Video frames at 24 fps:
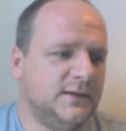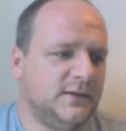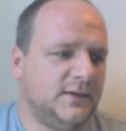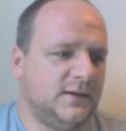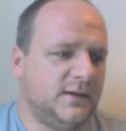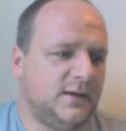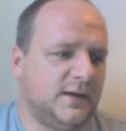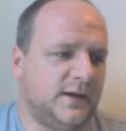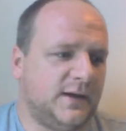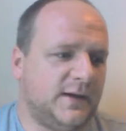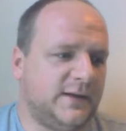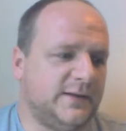
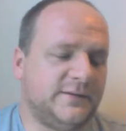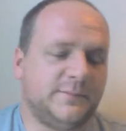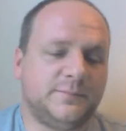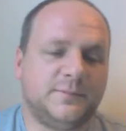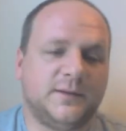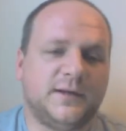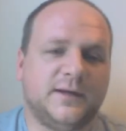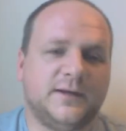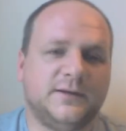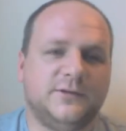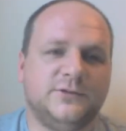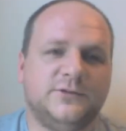I had
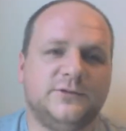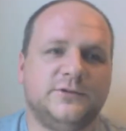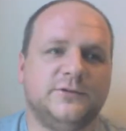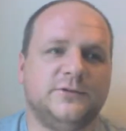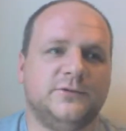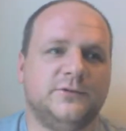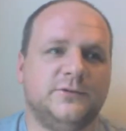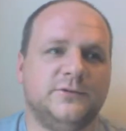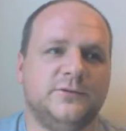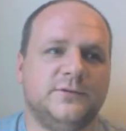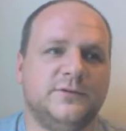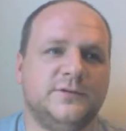applied
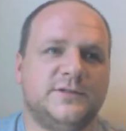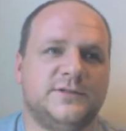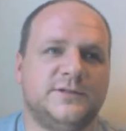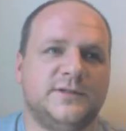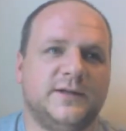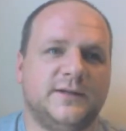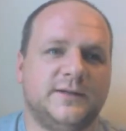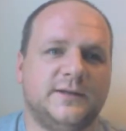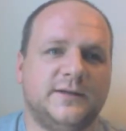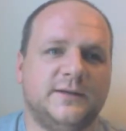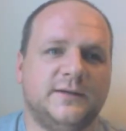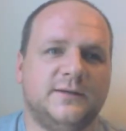to
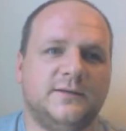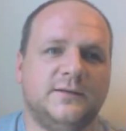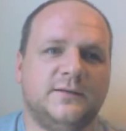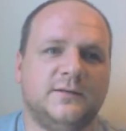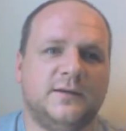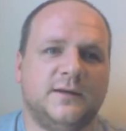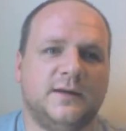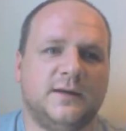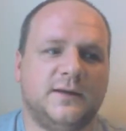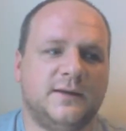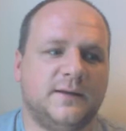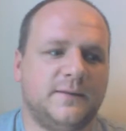study
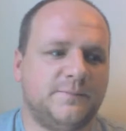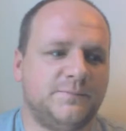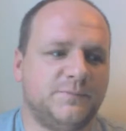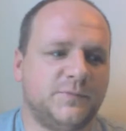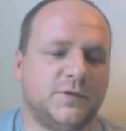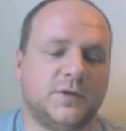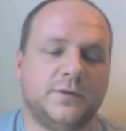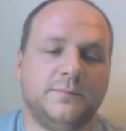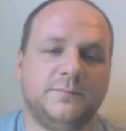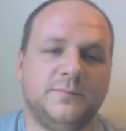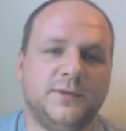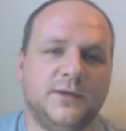
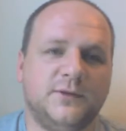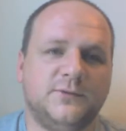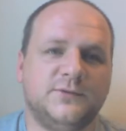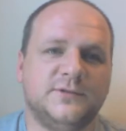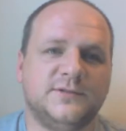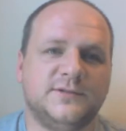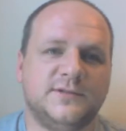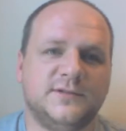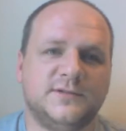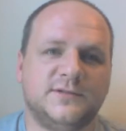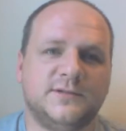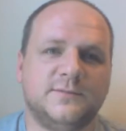computer
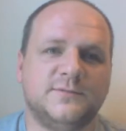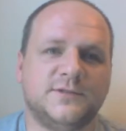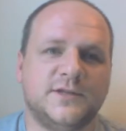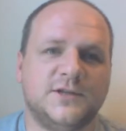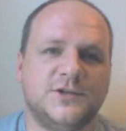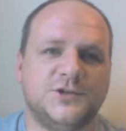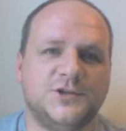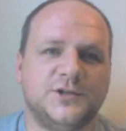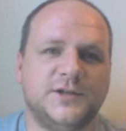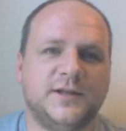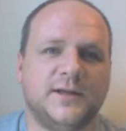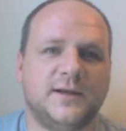systems
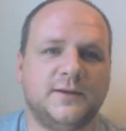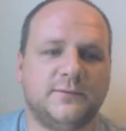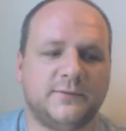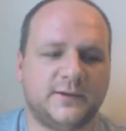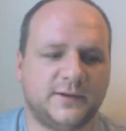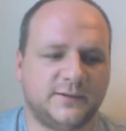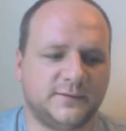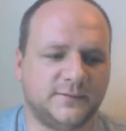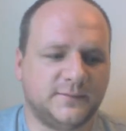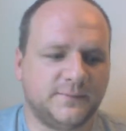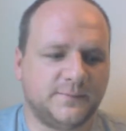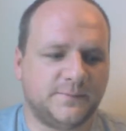
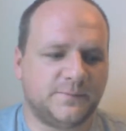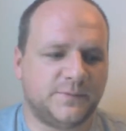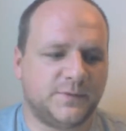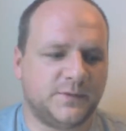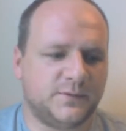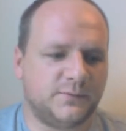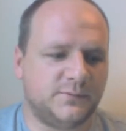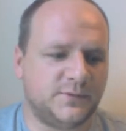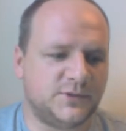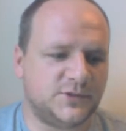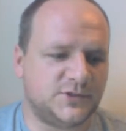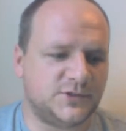engineering,
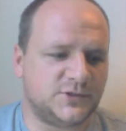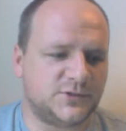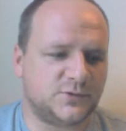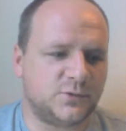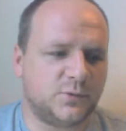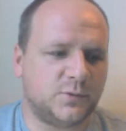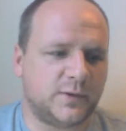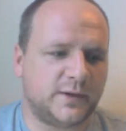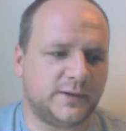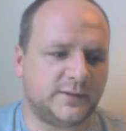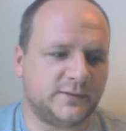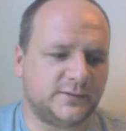which is
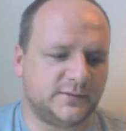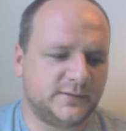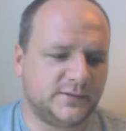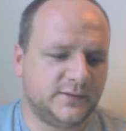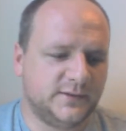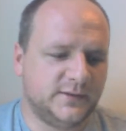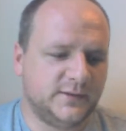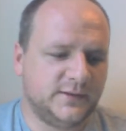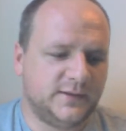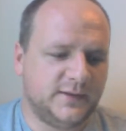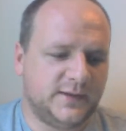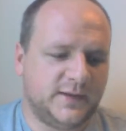quite
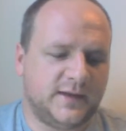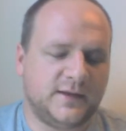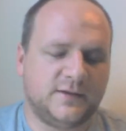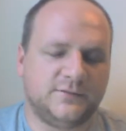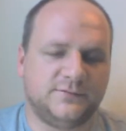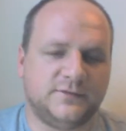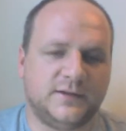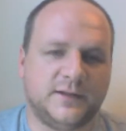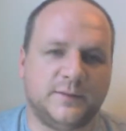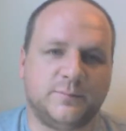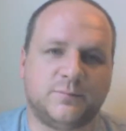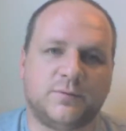
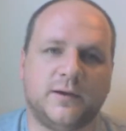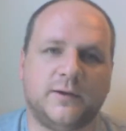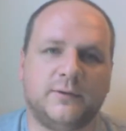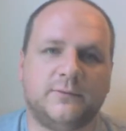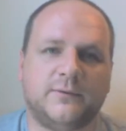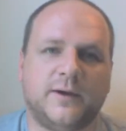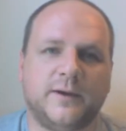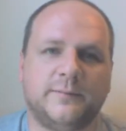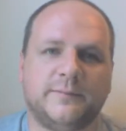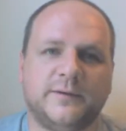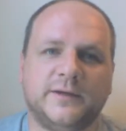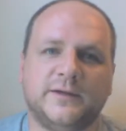heavily
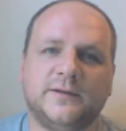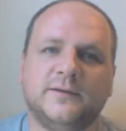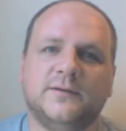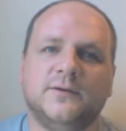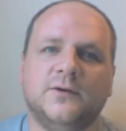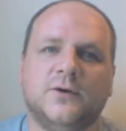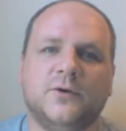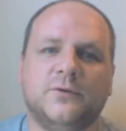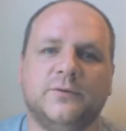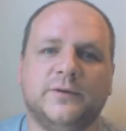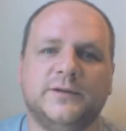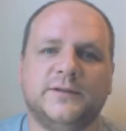programming
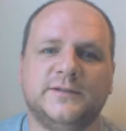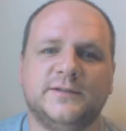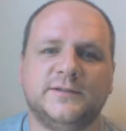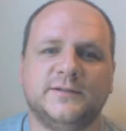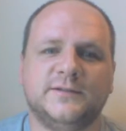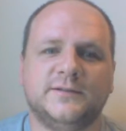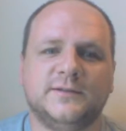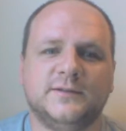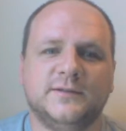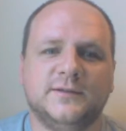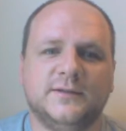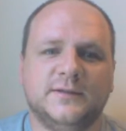oriented.